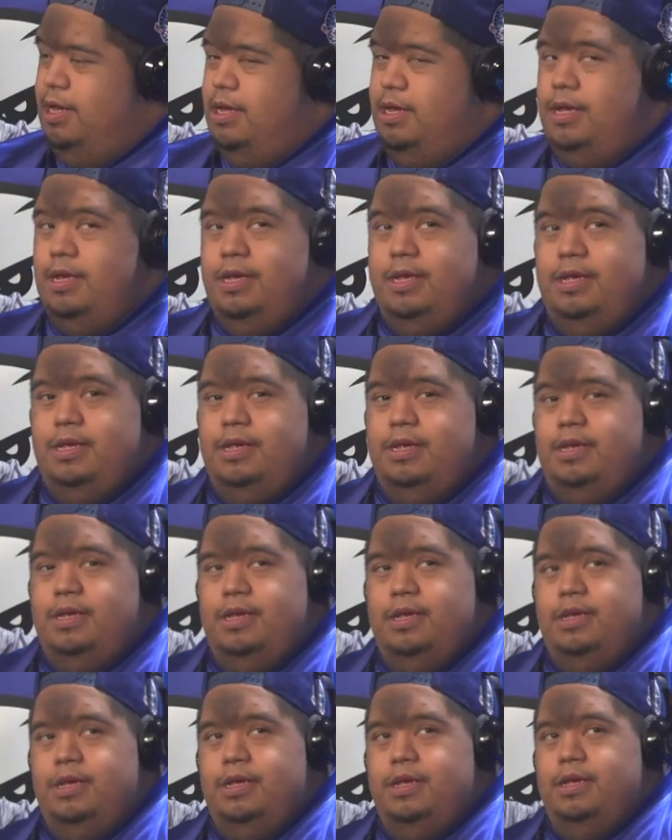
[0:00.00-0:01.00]

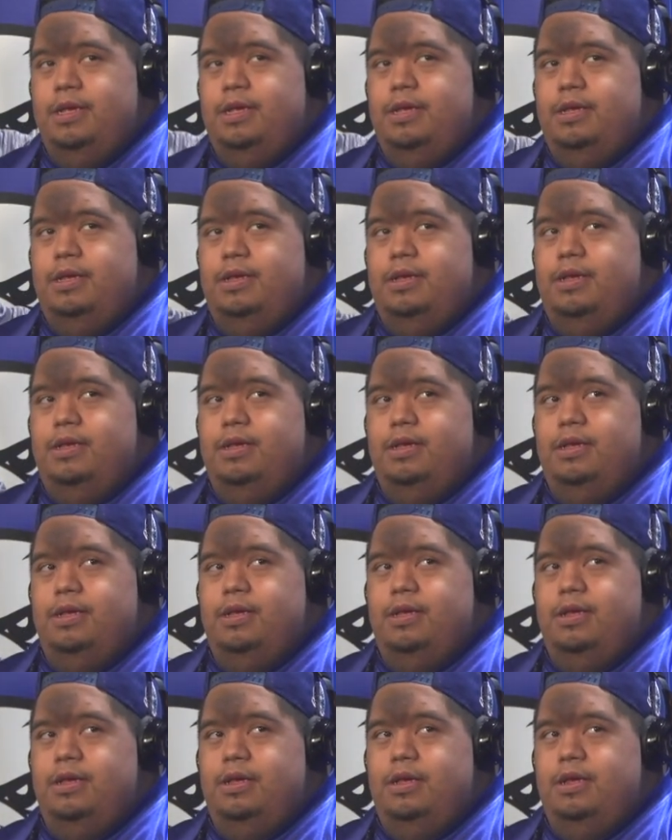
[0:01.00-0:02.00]

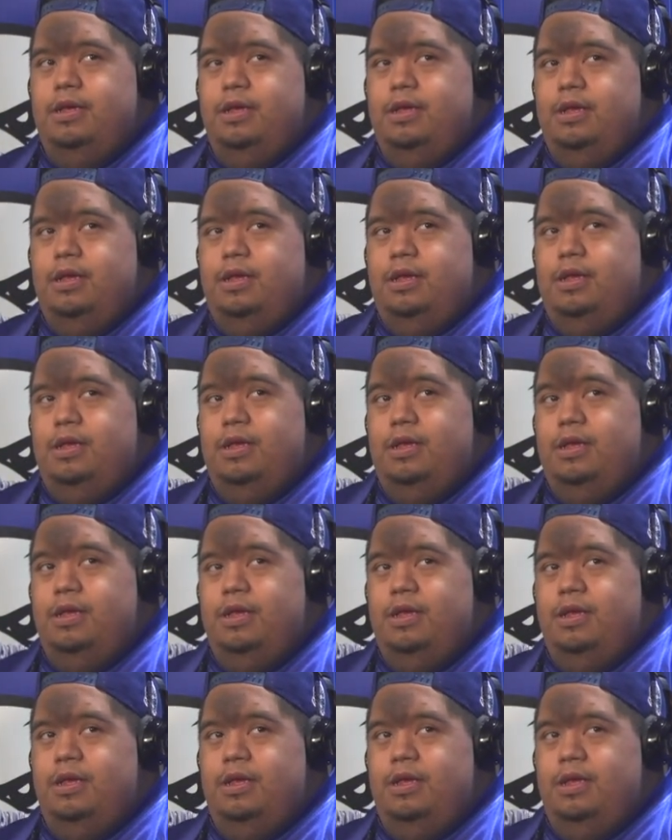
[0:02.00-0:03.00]

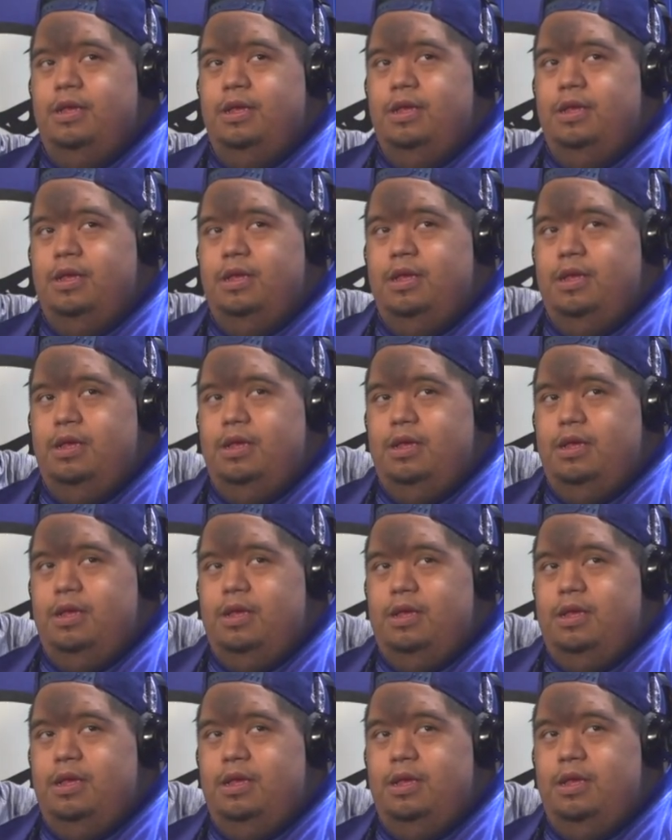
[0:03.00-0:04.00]

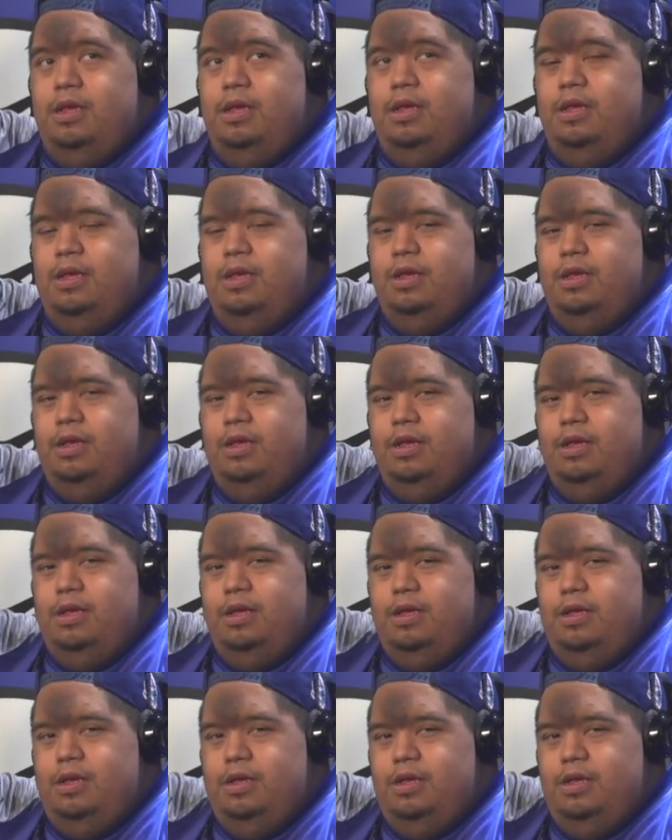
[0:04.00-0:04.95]
(not speaking)